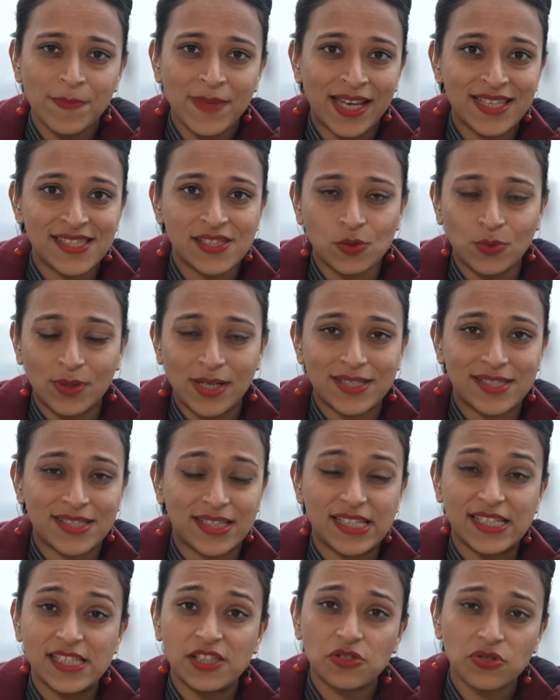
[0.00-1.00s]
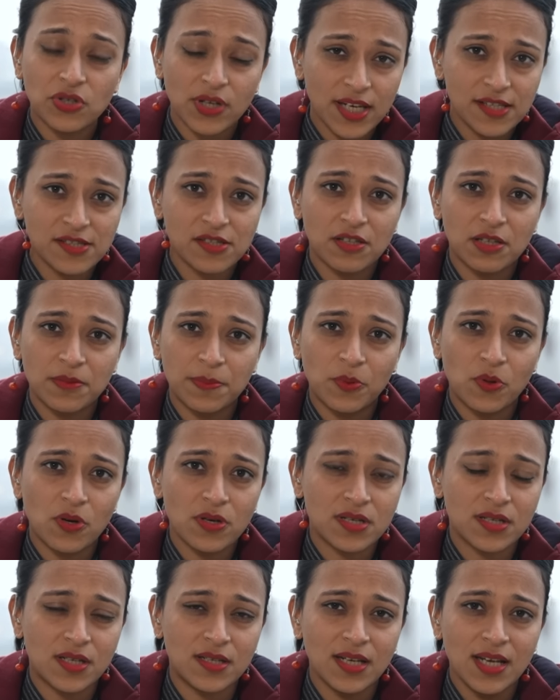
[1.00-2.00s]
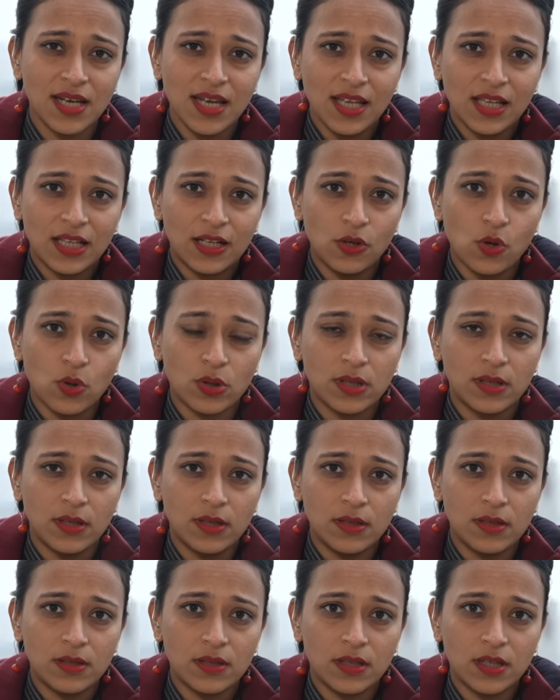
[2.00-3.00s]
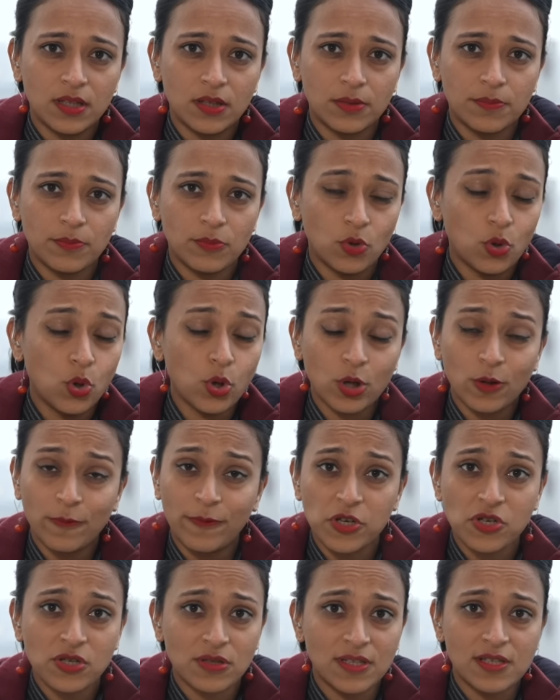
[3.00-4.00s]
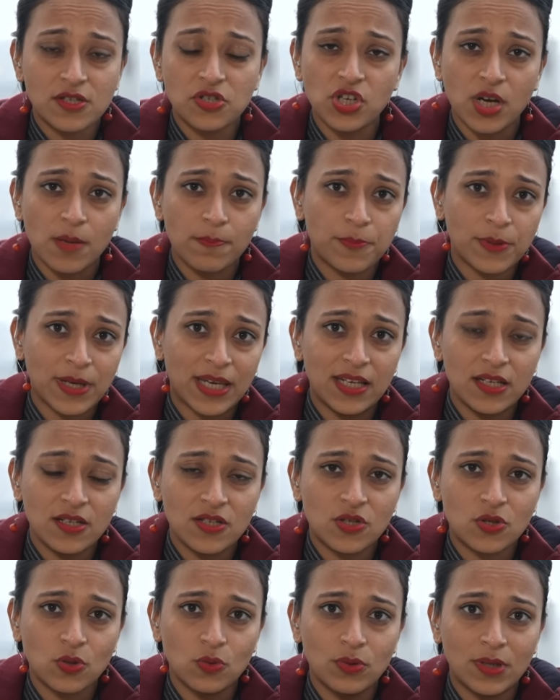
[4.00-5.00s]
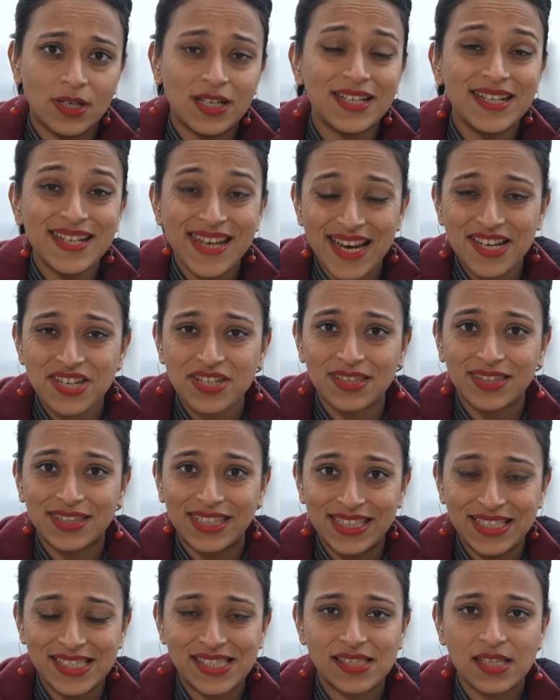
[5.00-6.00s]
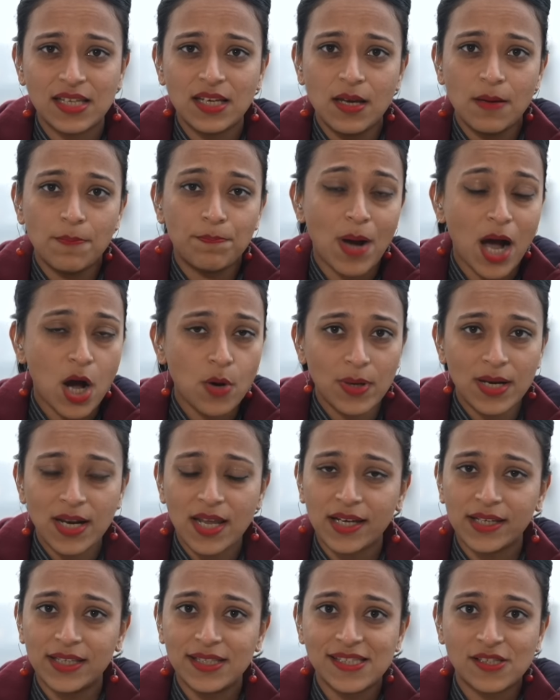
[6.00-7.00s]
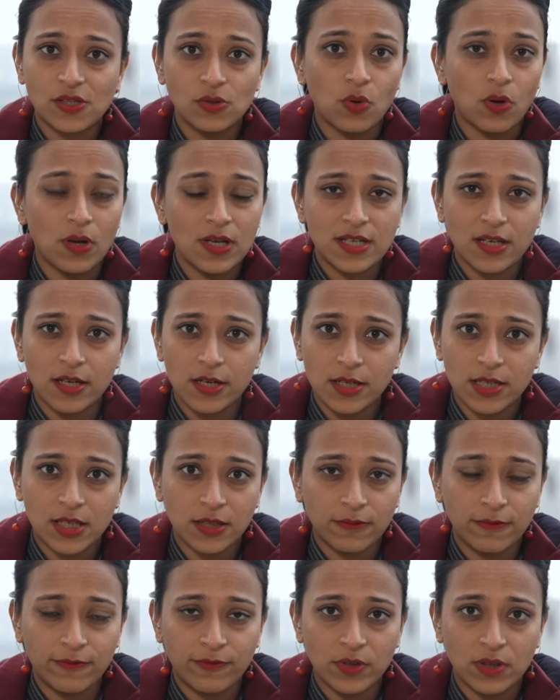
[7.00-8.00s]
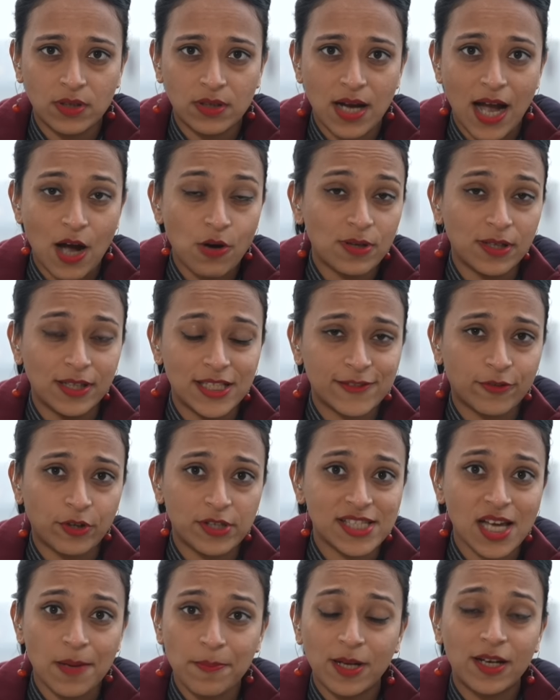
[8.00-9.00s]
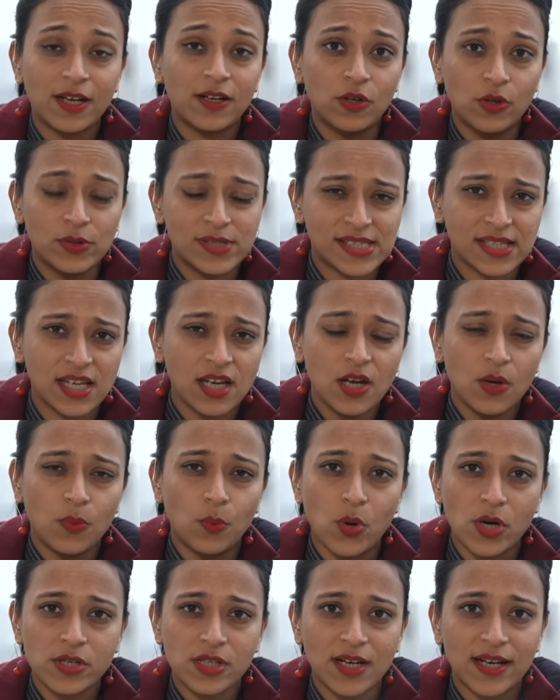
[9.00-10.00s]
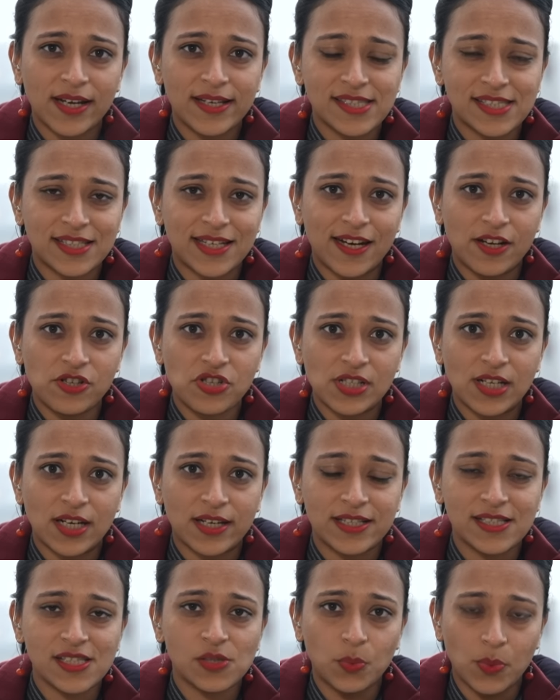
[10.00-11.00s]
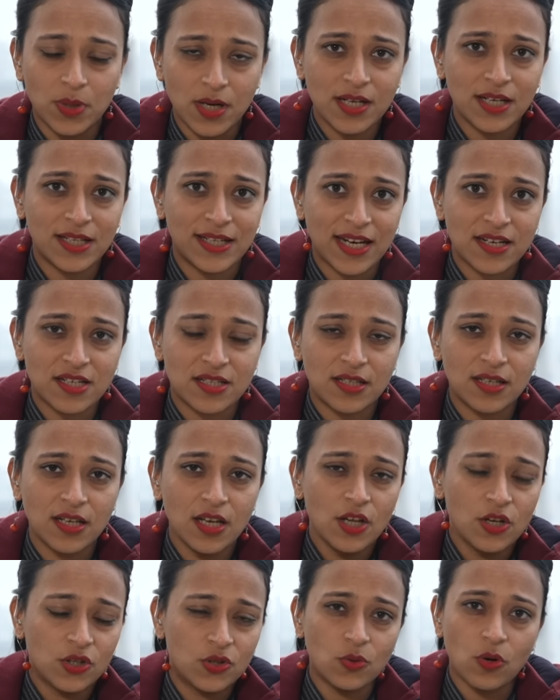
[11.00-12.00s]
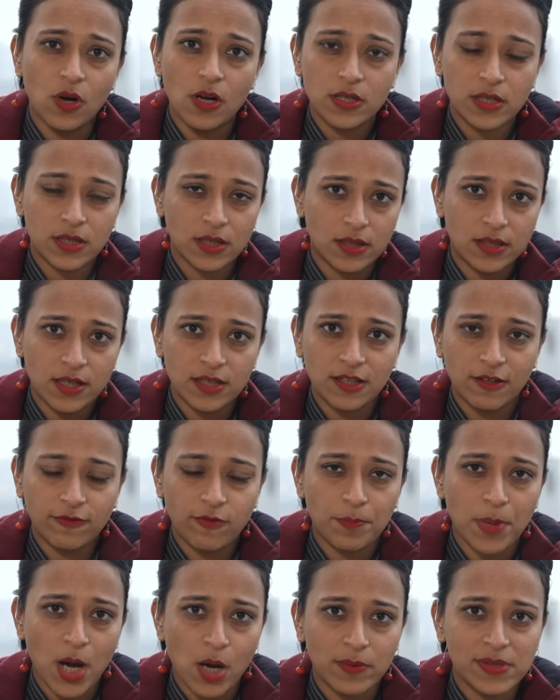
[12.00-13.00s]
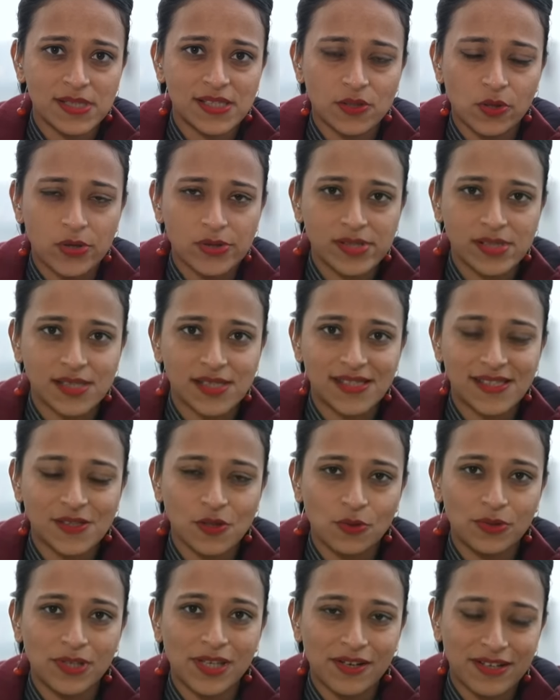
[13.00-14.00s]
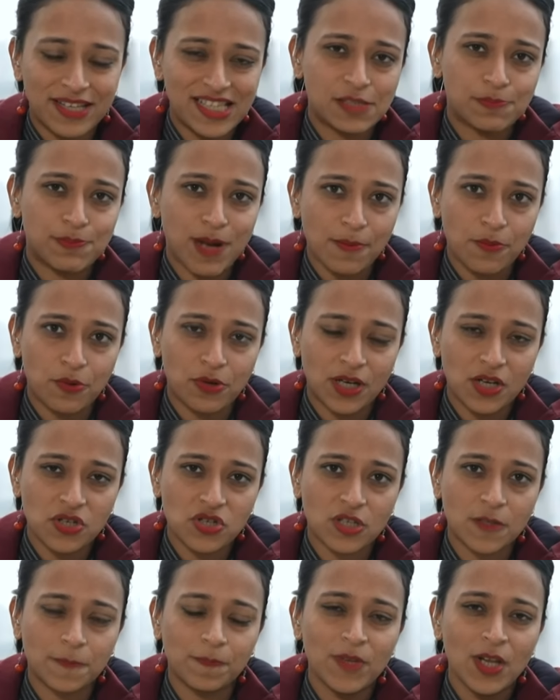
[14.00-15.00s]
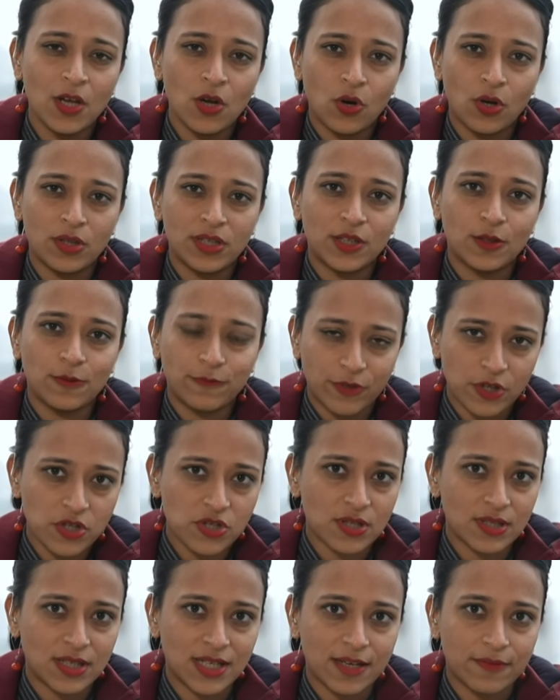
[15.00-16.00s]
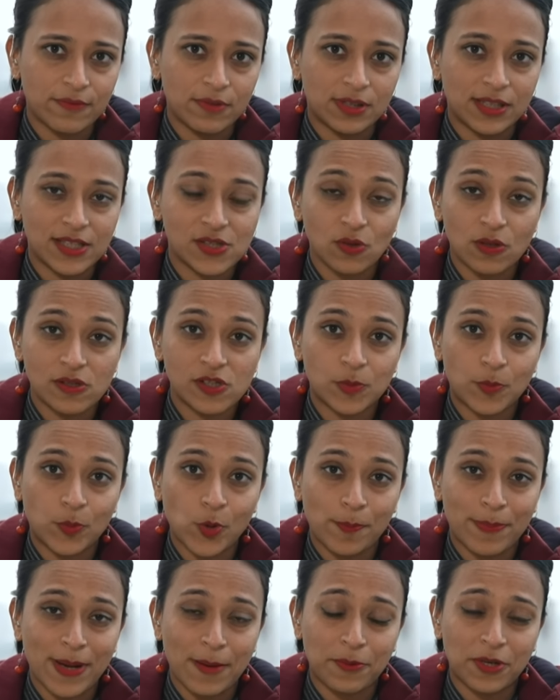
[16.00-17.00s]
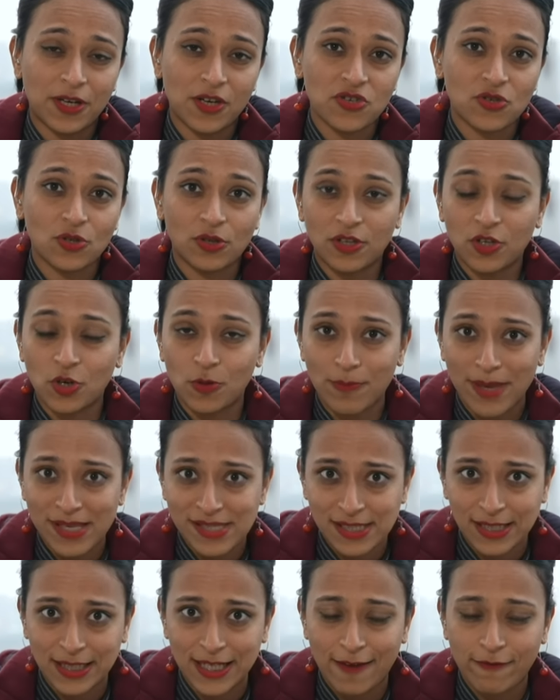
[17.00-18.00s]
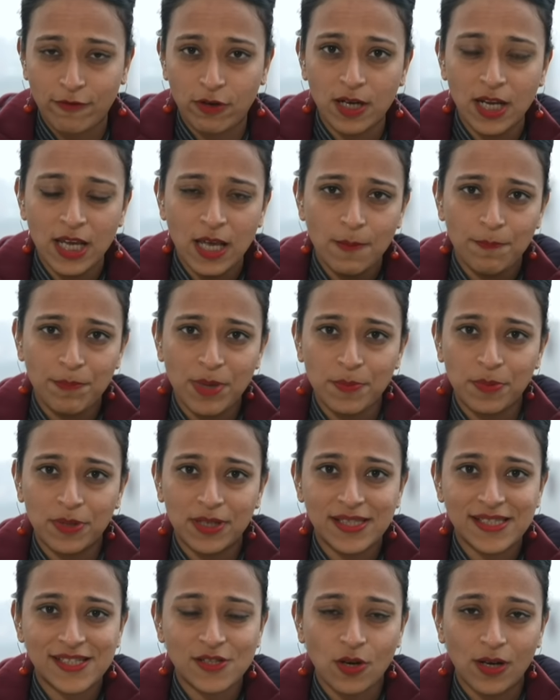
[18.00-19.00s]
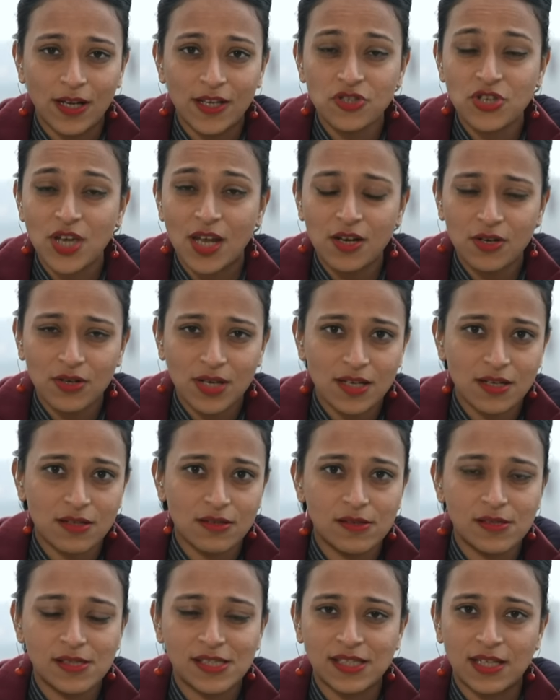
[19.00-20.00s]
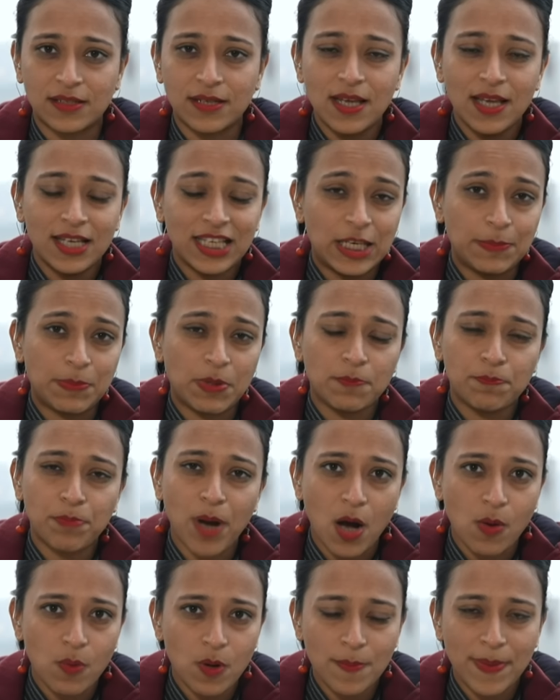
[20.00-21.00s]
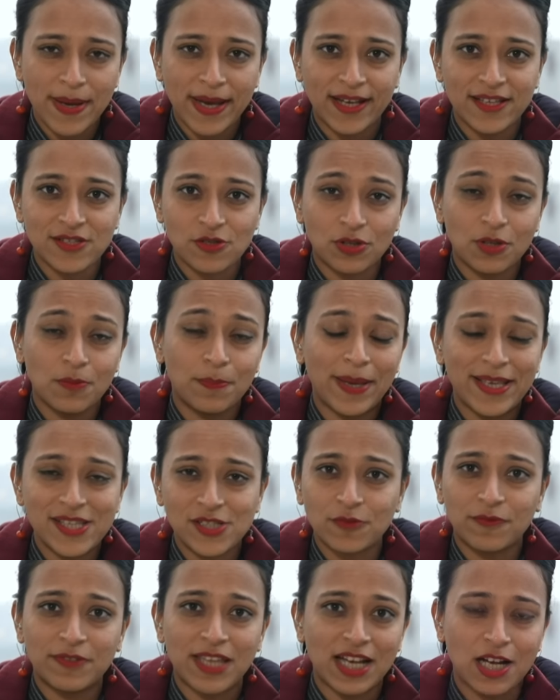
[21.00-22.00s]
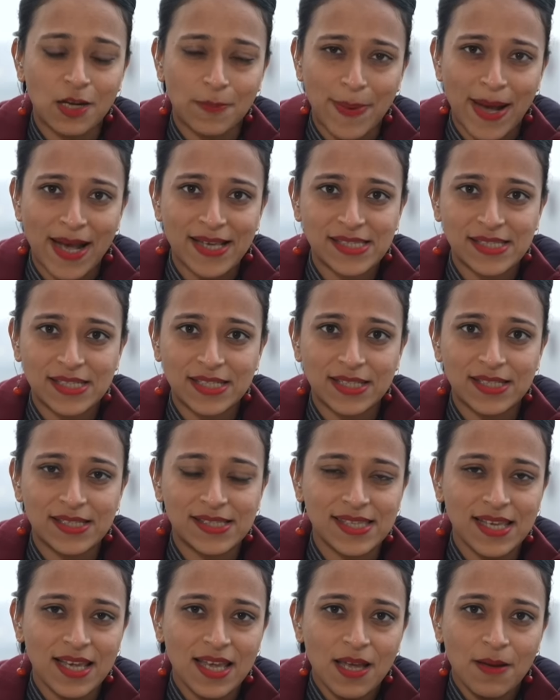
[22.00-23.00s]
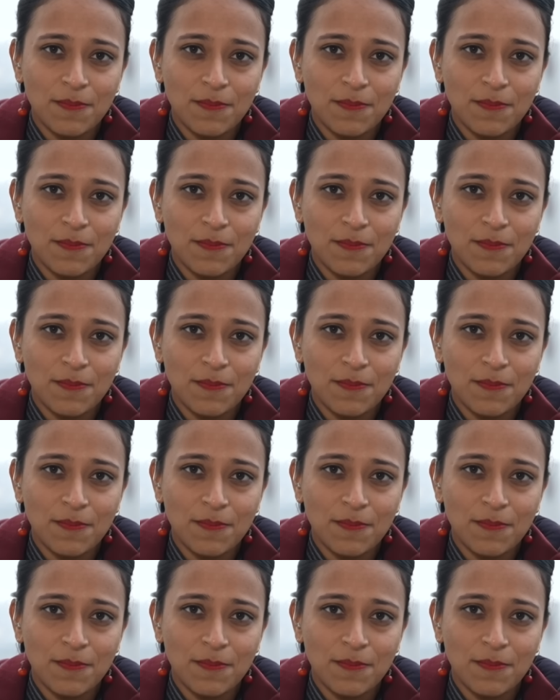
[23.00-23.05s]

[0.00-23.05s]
As soon as any strikes are reported, local officials jump in to connect these power lines to alternative outlets. For example, in Lutsk, water lines and energy lines were connected to alternative power sources. So there is preparation on the official level. There's also preparation on the domestic level, people installing generators and keeping power banks to the best of their capacities.